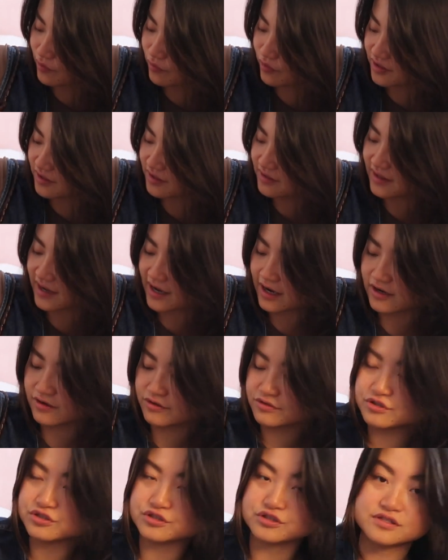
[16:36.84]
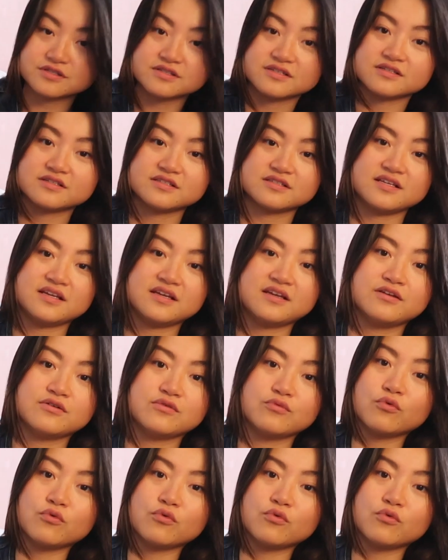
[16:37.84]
within the house, just to see